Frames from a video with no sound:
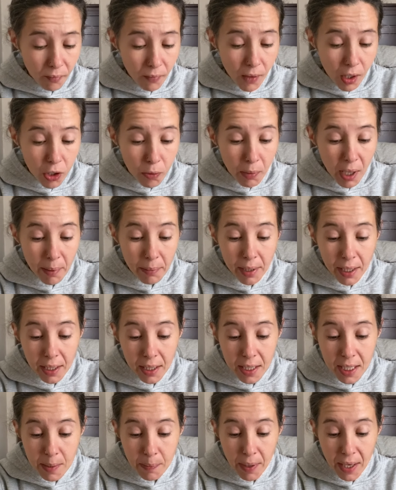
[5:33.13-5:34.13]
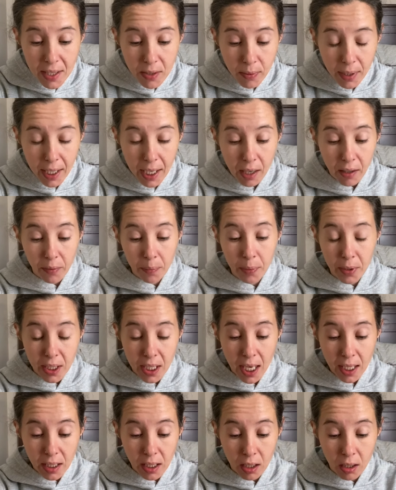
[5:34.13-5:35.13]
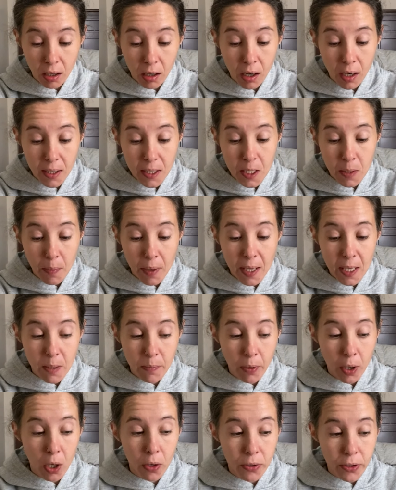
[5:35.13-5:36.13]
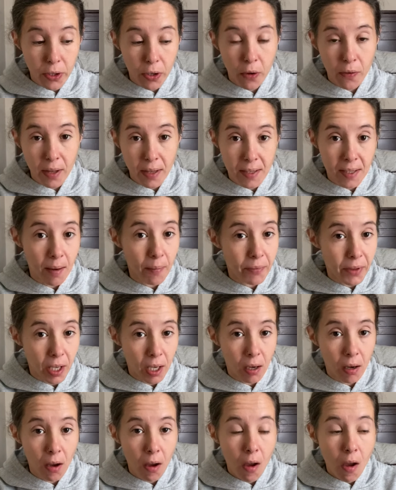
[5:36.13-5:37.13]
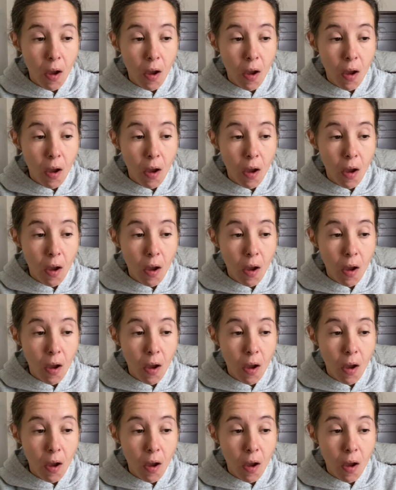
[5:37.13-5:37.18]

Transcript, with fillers: You may be in a space right now of protecting the heart space, but also know that something